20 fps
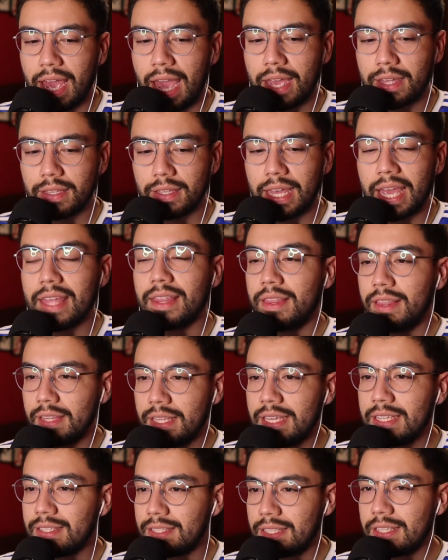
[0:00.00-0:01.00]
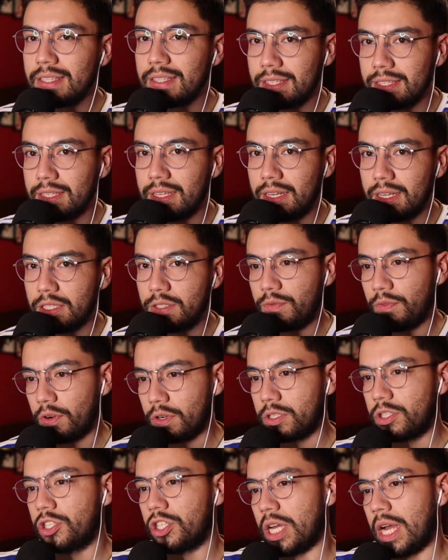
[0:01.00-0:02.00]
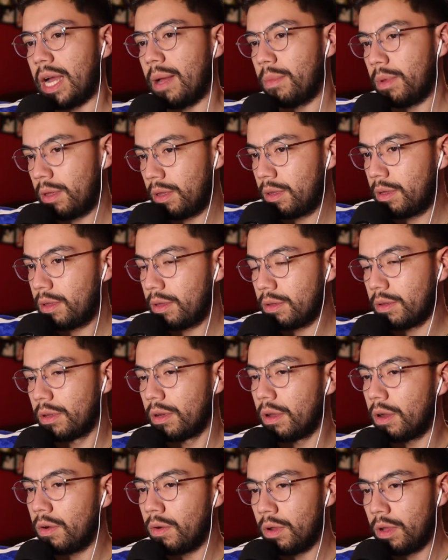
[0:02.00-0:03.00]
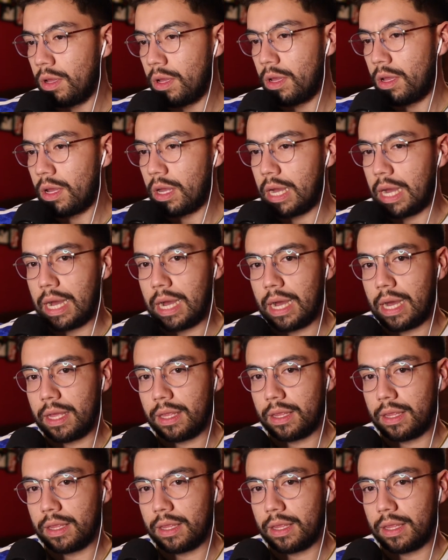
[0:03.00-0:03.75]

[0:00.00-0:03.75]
at least this isn't his first job, you know? Uh,